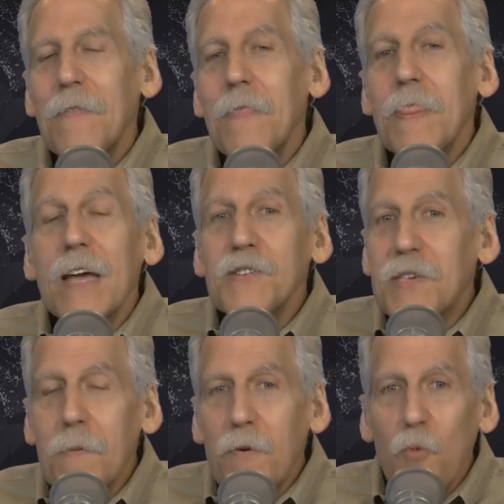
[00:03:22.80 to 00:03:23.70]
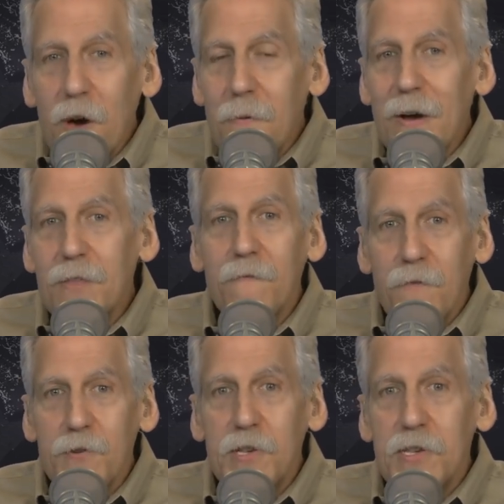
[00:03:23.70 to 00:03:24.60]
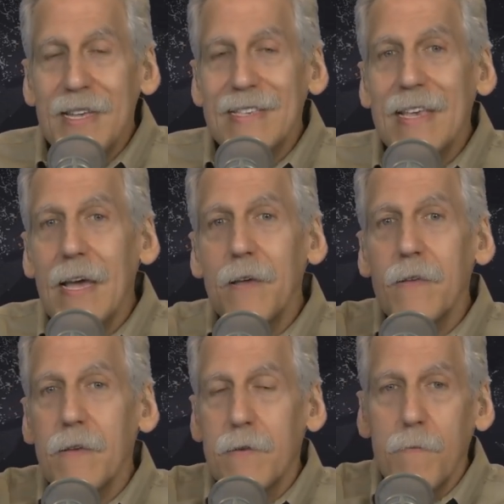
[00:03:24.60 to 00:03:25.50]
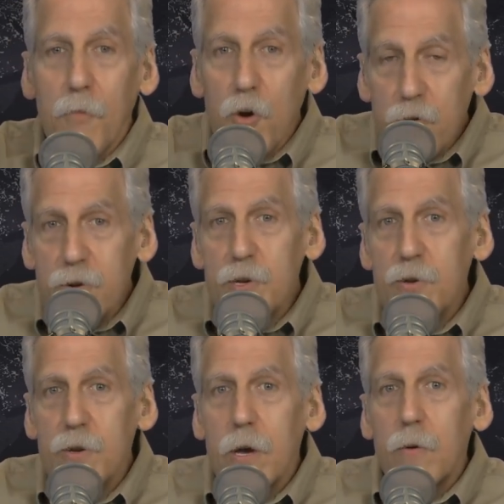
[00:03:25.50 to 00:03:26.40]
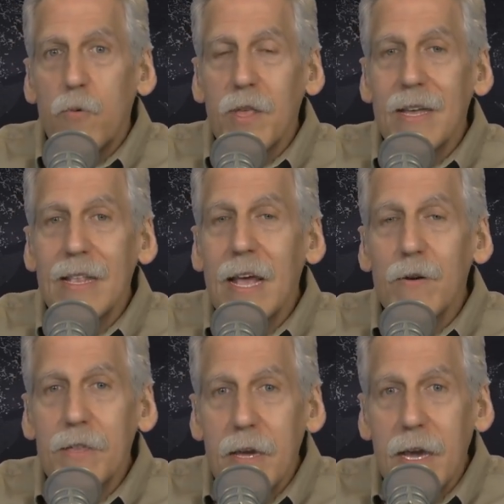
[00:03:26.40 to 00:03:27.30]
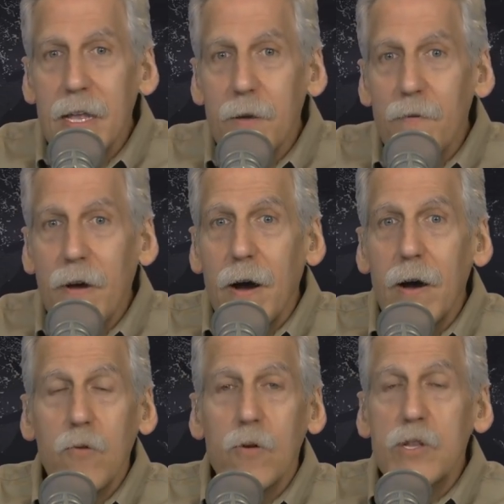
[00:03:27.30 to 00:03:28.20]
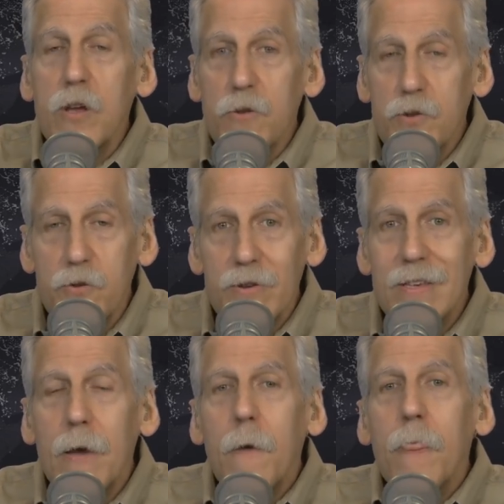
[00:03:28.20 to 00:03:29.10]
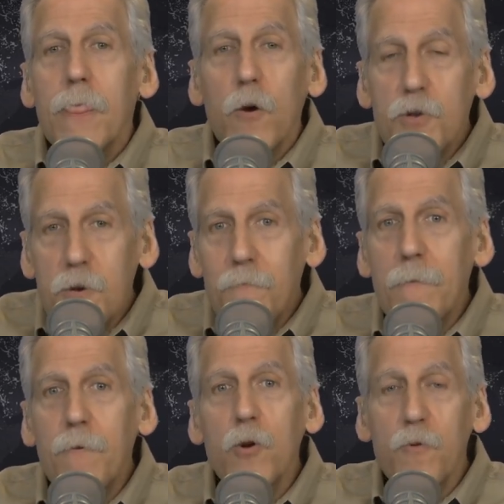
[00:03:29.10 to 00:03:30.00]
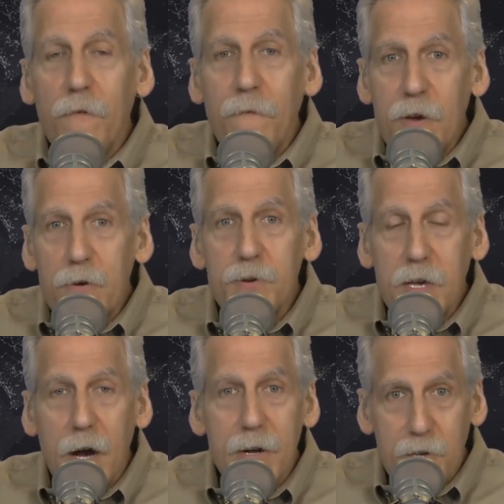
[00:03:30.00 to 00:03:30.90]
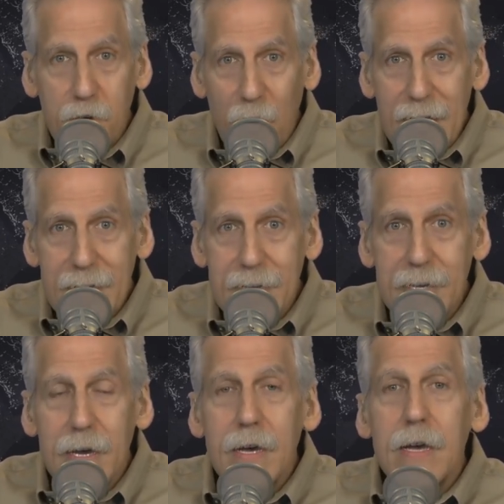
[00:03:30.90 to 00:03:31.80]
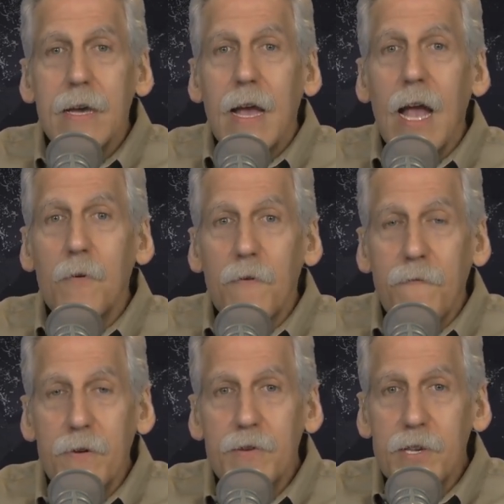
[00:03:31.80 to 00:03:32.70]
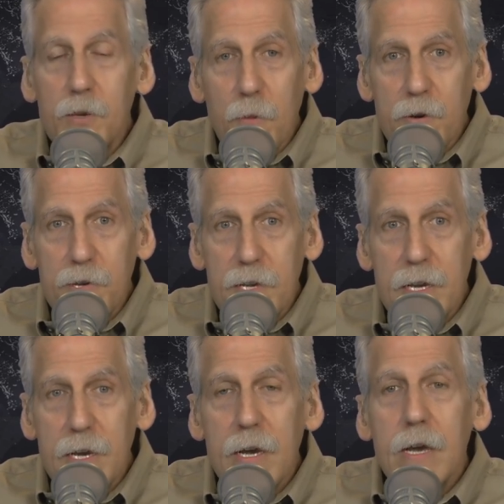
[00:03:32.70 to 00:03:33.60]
Now you say, but what about the verses that say the murderers will not inherit the kingdom of God or adulterers? Those are people who refuse God's grace and refuse his mercy